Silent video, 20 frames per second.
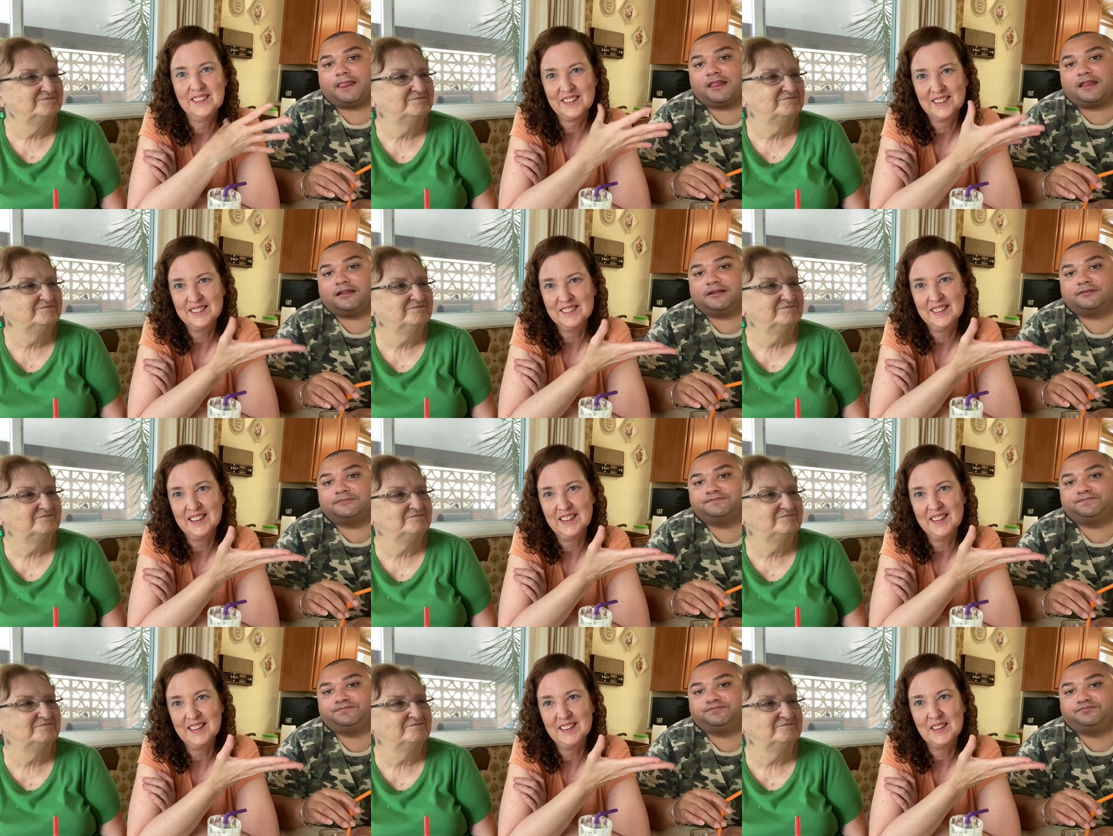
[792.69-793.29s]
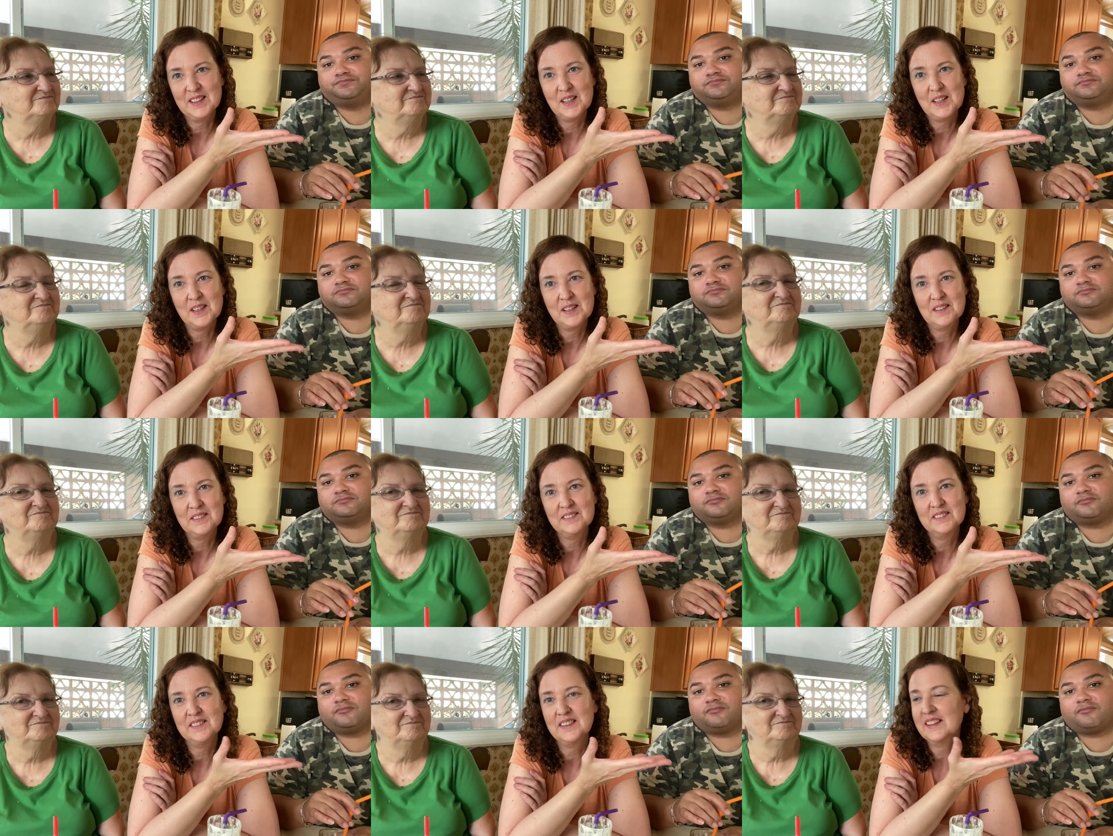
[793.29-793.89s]
Speaker 1: not gonna lie.
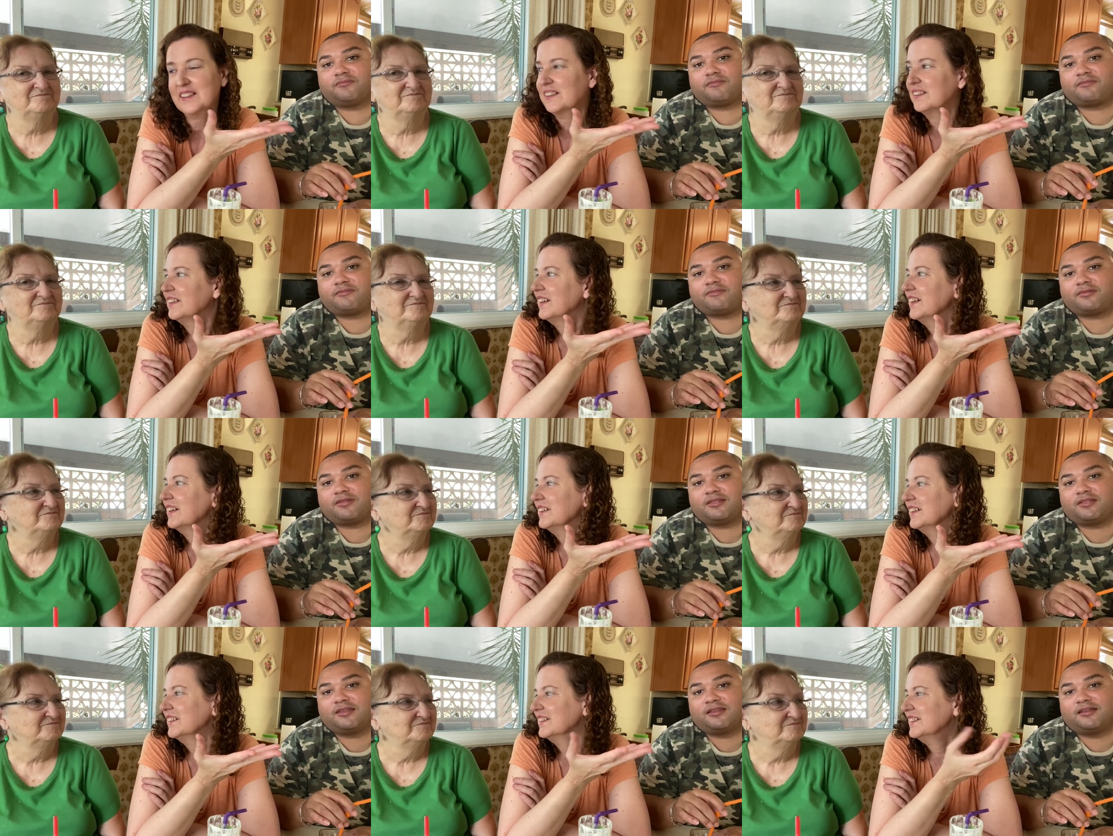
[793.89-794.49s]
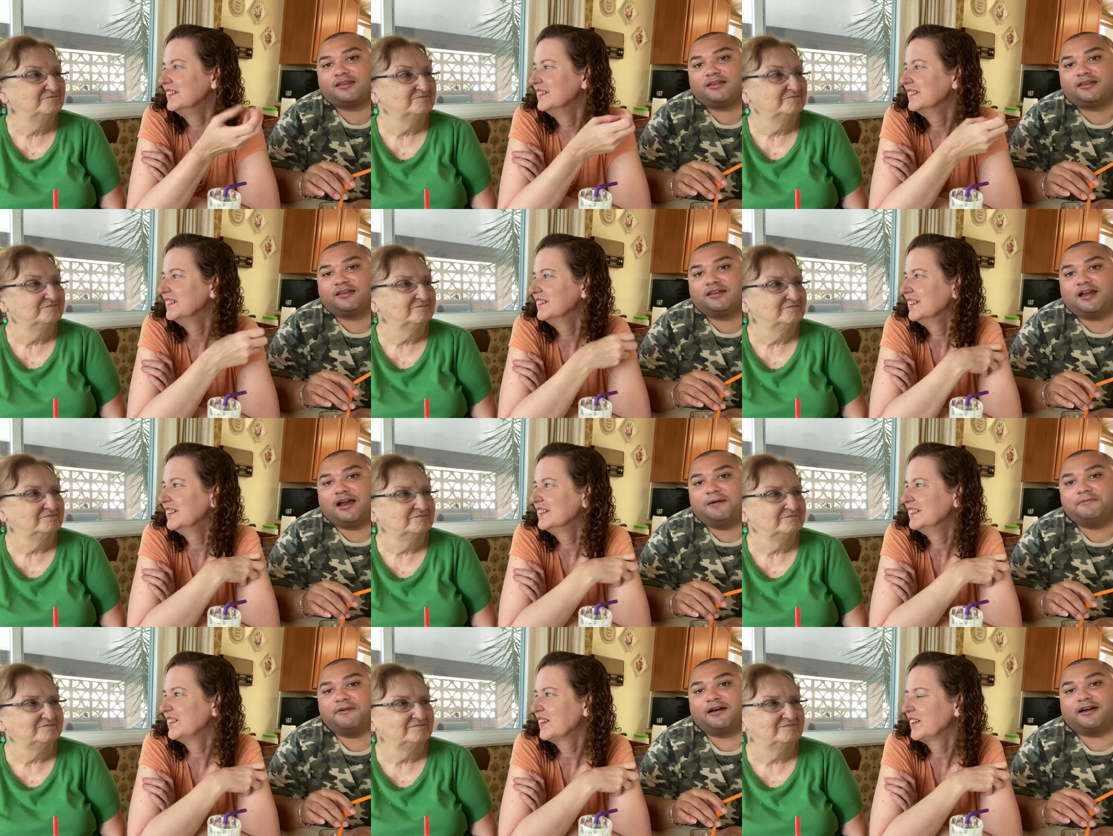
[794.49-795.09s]
Not gonna lie.
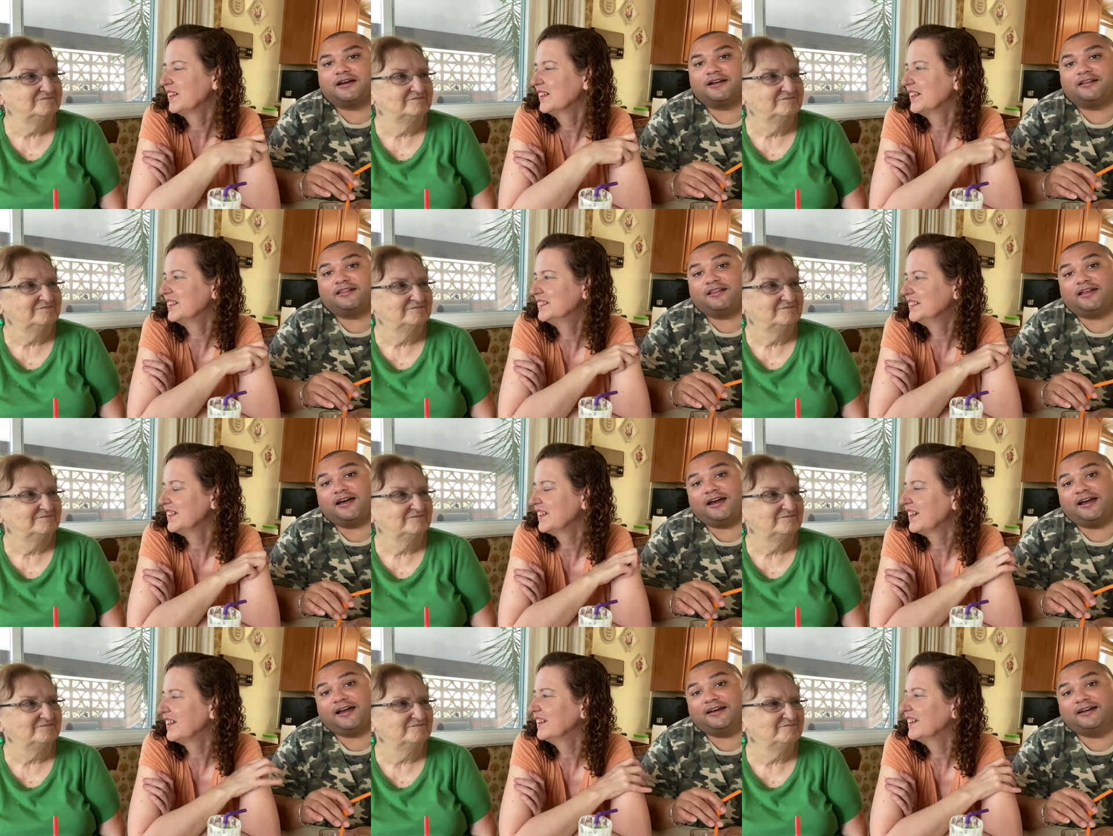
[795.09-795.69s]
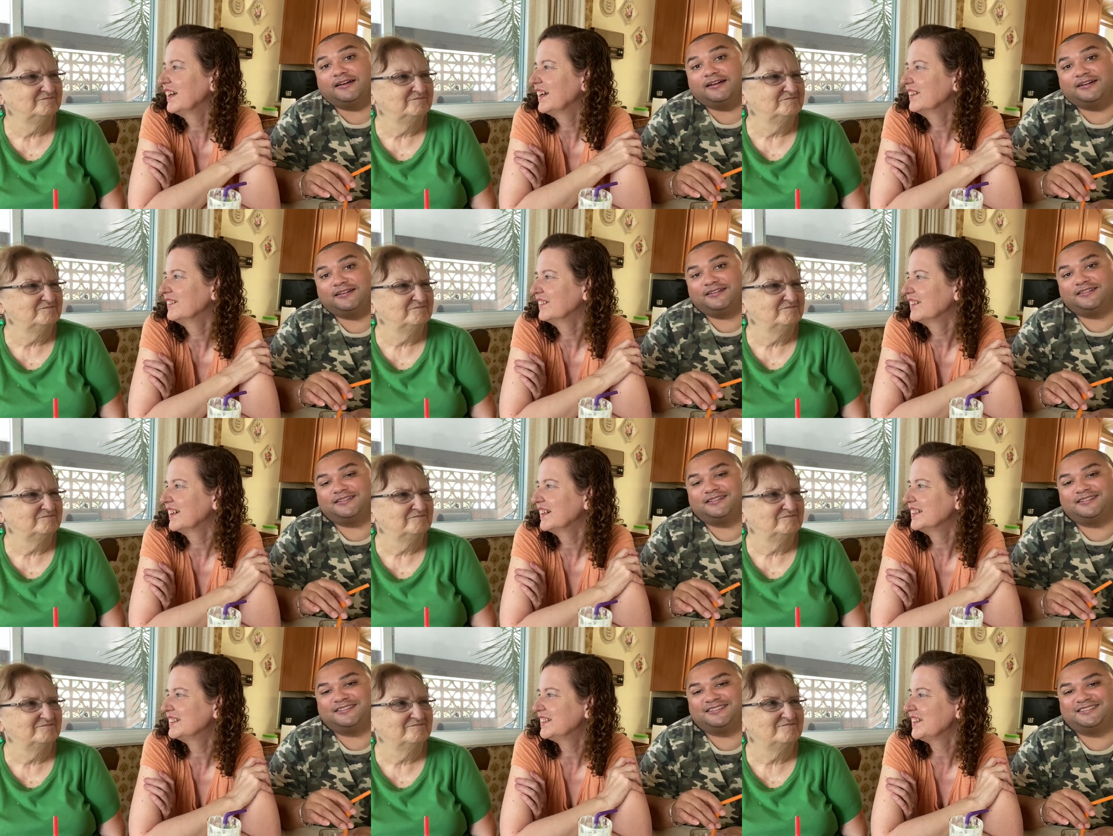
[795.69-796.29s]
I say, that,
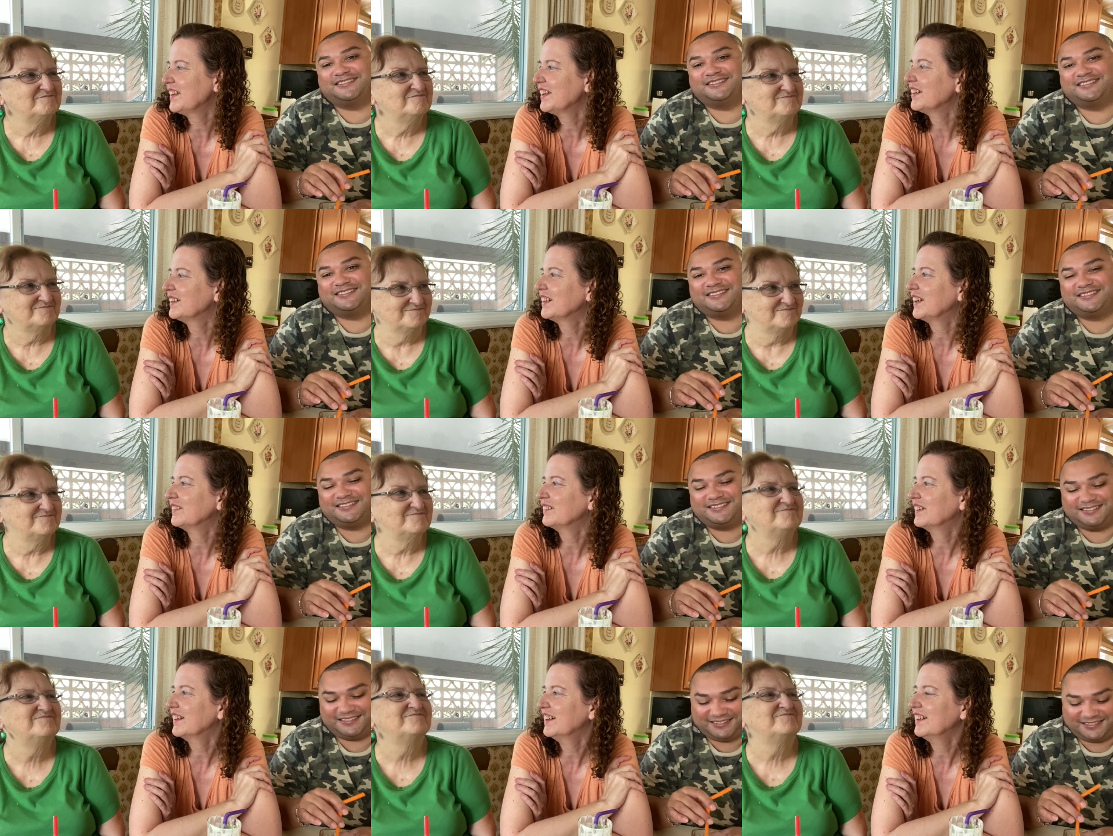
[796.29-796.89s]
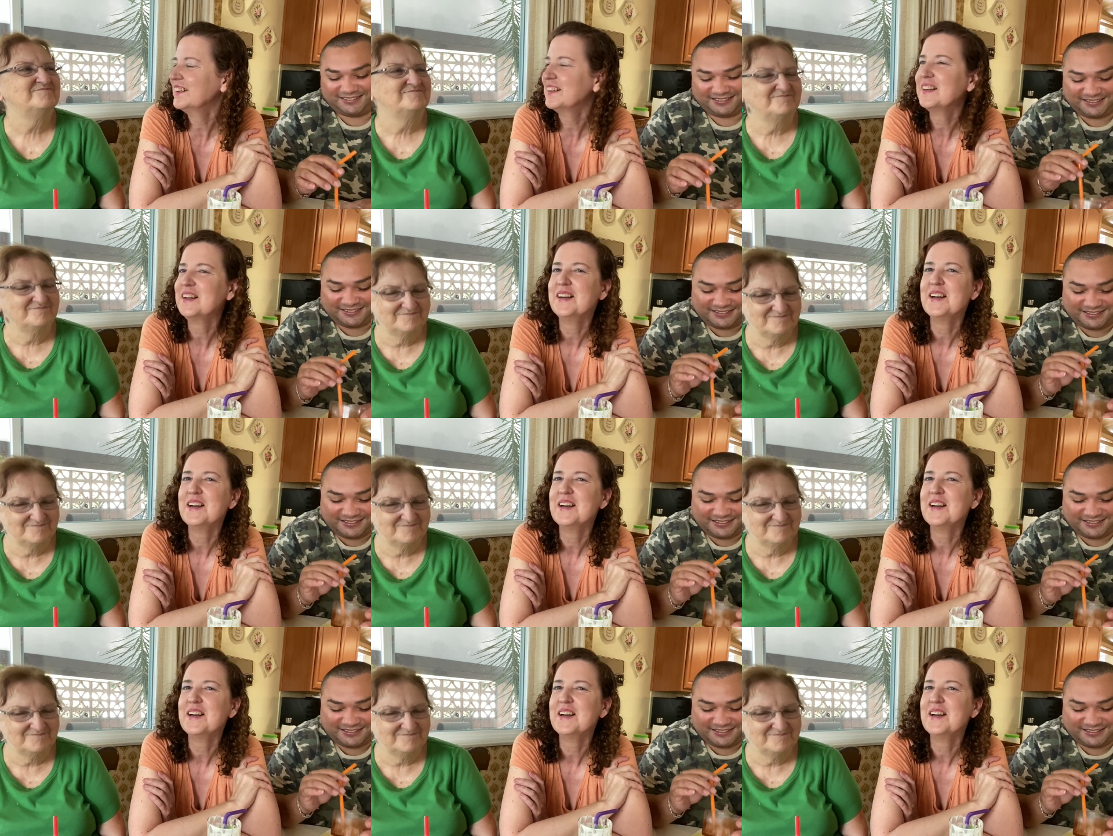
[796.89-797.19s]
I say that a lot, right?